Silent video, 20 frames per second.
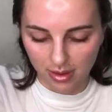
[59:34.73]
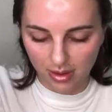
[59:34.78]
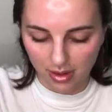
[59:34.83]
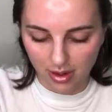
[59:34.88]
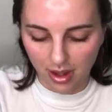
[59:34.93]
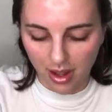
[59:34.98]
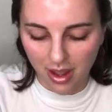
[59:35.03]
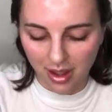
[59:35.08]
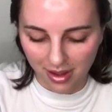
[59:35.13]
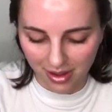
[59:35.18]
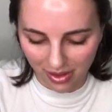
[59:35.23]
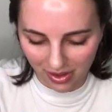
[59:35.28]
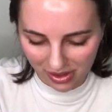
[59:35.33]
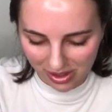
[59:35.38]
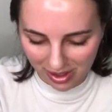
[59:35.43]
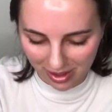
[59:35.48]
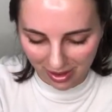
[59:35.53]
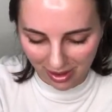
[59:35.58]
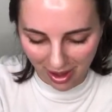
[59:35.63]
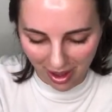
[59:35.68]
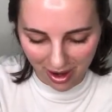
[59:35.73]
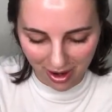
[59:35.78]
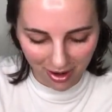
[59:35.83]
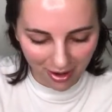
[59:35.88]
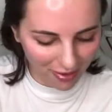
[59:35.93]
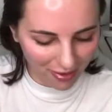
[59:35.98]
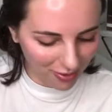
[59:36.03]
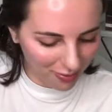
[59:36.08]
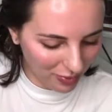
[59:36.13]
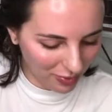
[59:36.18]
it's a lot
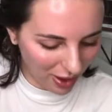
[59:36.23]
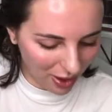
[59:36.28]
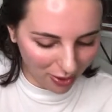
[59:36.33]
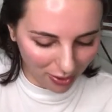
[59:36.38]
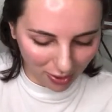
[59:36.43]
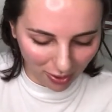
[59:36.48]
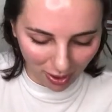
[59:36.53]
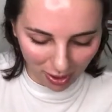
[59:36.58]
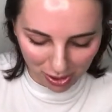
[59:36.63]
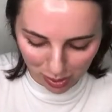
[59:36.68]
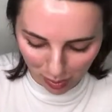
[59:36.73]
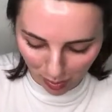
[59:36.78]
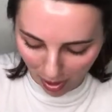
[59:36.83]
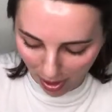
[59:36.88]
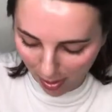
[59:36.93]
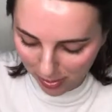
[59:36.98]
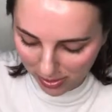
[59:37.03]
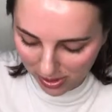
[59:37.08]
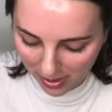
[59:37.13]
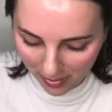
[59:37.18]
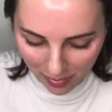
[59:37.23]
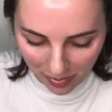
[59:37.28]
of alcohol swabs.